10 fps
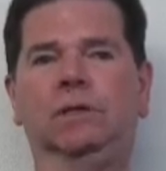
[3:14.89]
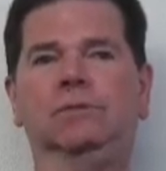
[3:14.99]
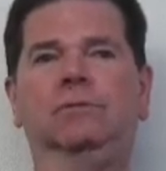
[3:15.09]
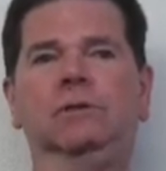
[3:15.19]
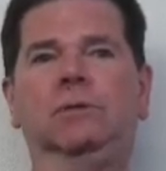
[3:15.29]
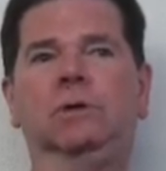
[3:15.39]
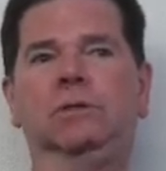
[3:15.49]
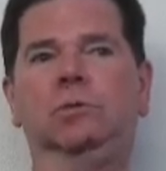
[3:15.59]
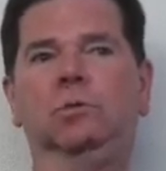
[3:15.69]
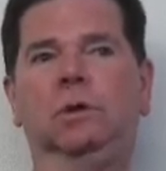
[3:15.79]
Yes, first I
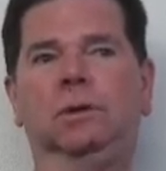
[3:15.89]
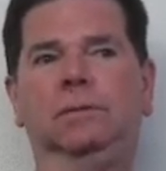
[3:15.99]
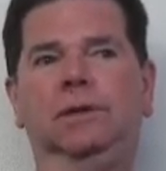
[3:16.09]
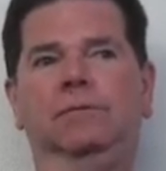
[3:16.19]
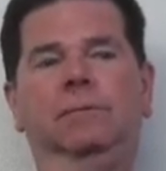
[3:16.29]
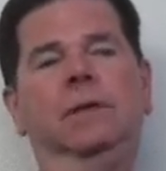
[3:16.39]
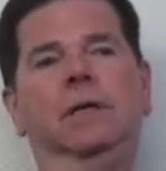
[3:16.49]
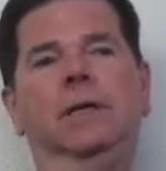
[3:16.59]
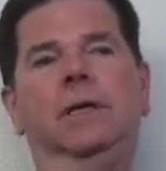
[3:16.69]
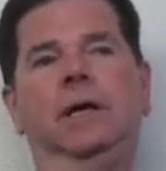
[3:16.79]
went to, they
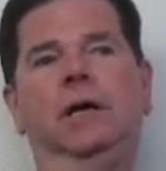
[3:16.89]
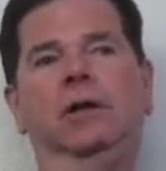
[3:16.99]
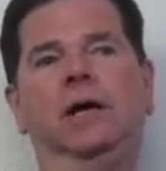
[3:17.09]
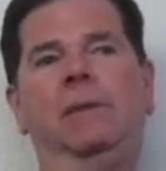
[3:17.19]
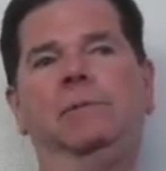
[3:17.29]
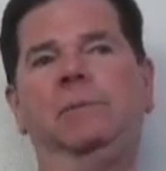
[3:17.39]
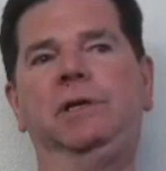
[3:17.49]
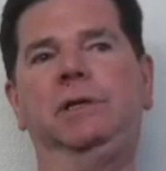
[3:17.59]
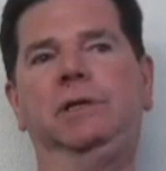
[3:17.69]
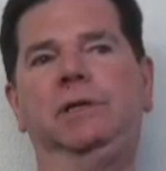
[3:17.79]
helicoptered
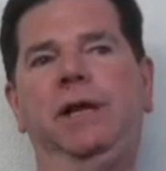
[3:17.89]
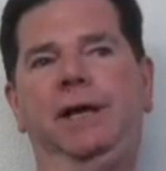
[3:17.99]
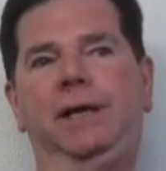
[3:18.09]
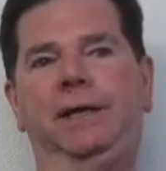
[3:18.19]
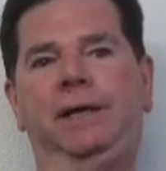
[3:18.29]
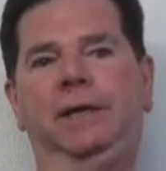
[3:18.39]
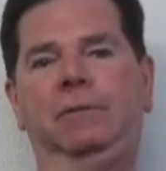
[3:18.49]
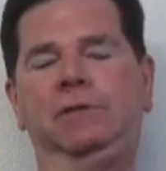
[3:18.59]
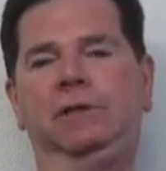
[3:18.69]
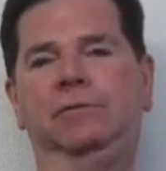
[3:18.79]
me to Da Nang.
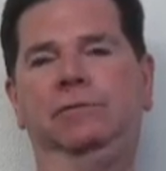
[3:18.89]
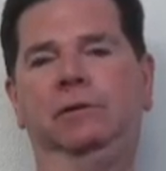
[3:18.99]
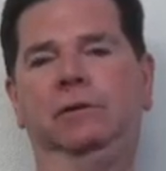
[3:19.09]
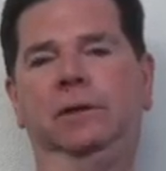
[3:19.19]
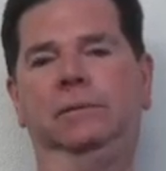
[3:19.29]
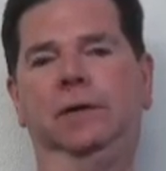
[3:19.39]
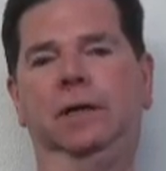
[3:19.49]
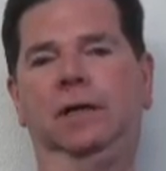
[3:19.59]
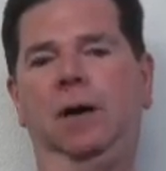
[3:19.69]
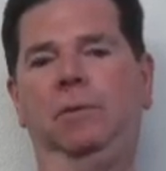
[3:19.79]
I was there for
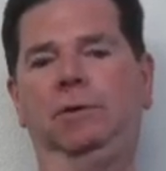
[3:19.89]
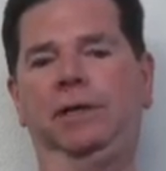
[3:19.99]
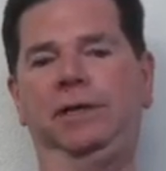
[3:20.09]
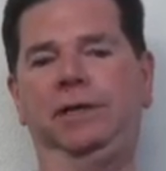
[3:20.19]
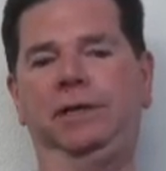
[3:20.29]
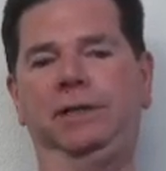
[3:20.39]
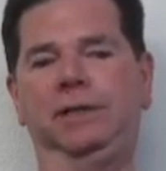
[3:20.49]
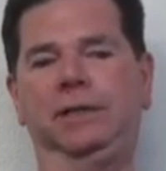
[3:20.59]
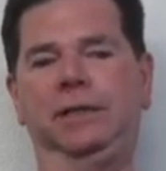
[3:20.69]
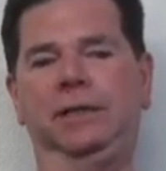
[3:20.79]
a couple
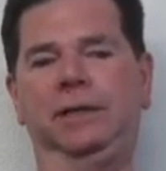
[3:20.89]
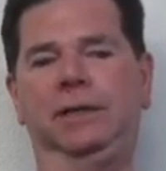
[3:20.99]
days.